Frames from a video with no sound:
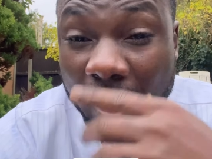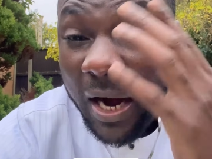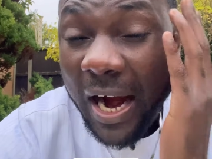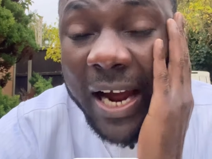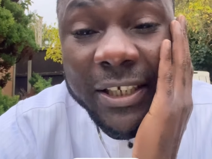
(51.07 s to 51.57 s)

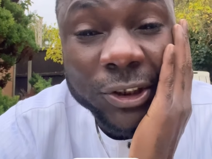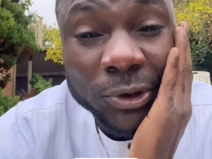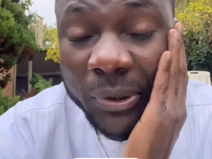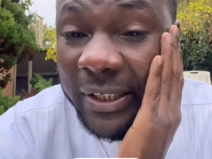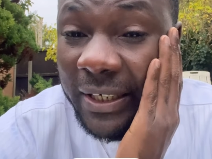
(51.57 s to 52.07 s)
I had a
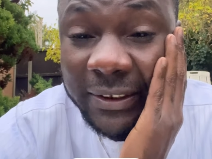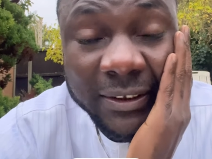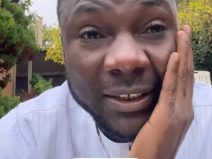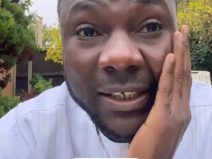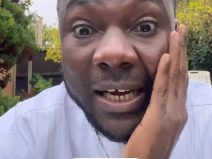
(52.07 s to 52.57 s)
story
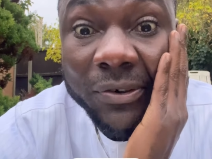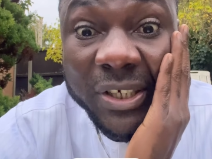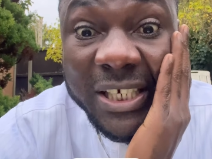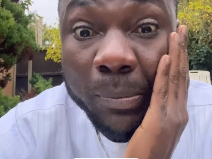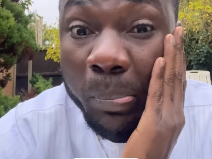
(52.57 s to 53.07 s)
yesterday that
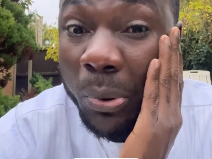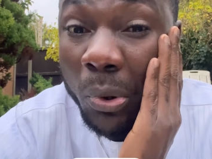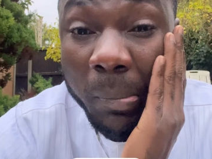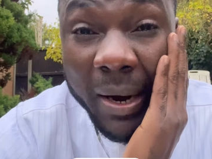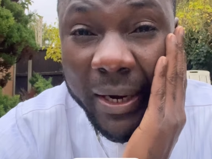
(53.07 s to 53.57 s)
really
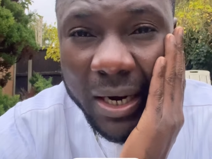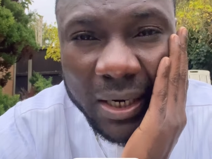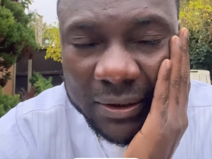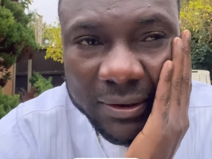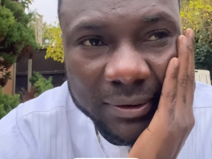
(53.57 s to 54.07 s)
broke my
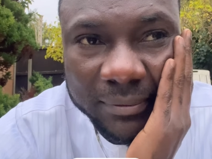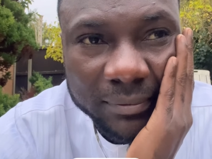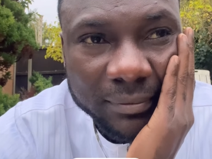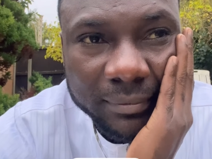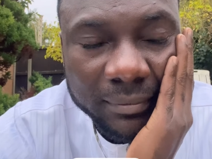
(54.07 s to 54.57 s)
heart.
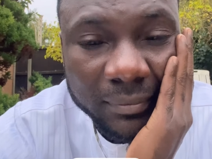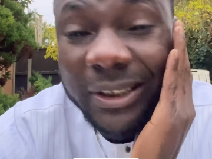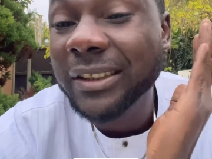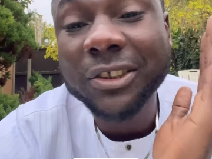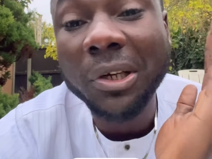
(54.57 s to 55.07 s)

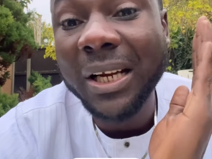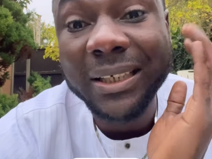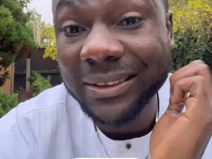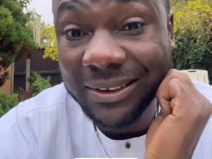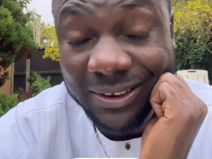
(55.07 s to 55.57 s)
It's not
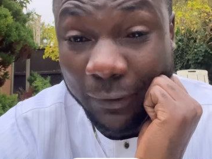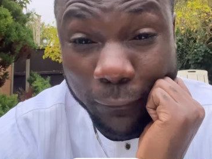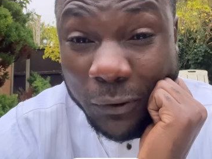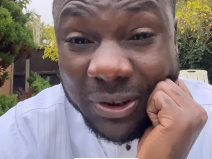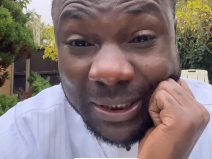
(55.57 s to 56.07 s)
like this is the
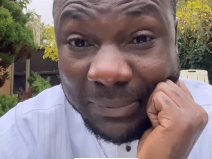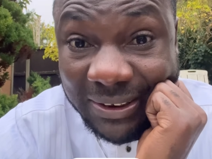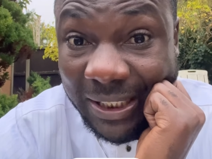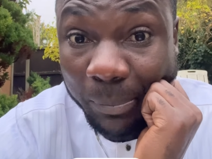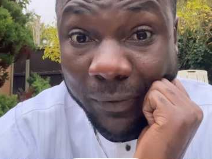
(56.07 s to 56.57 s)
first time this
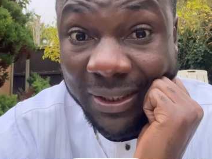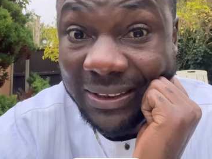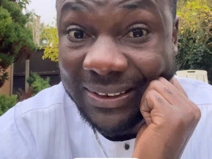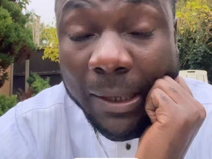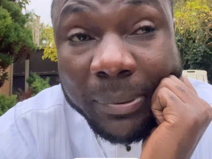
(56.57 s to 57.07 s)
type of thing
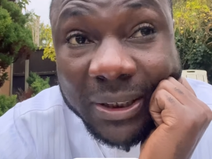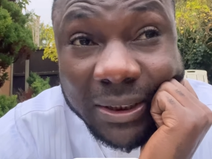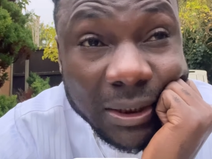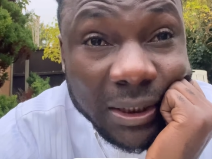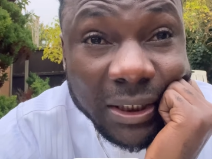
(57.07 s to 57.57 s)
is
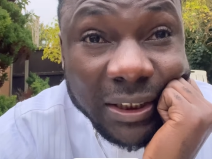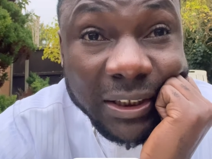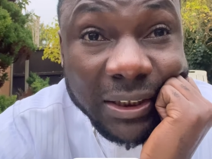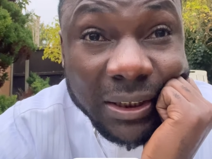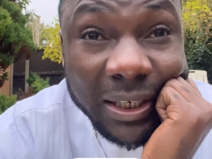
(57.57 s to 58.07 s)
happening.
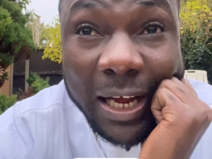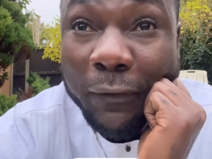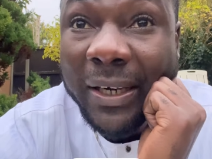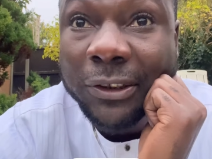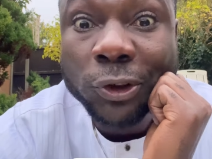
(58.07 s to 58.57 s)
I've
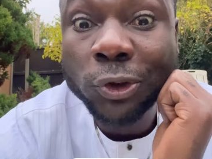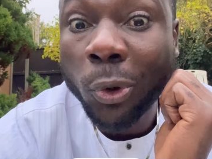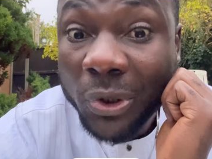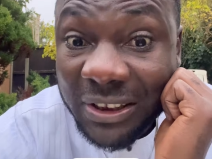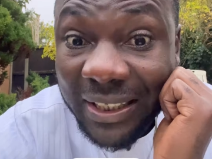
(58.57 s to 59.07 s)
heard
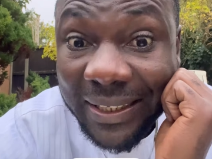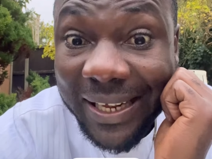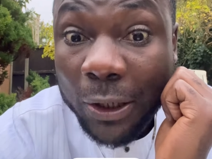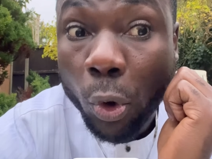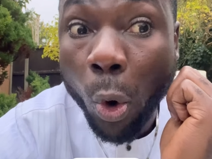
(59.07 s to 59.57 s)
stories like
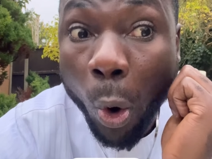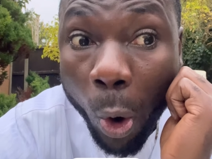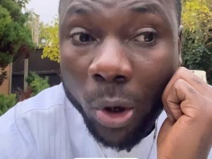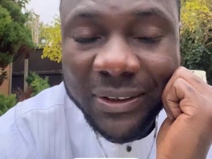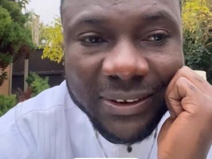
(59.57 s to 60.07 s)
that
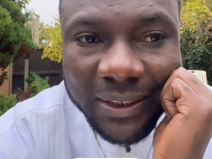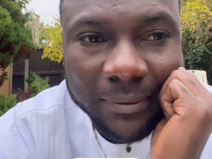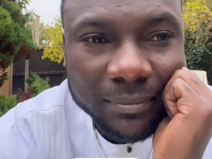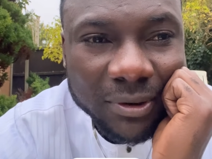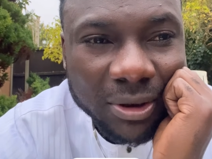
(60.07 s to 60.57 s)
all the time.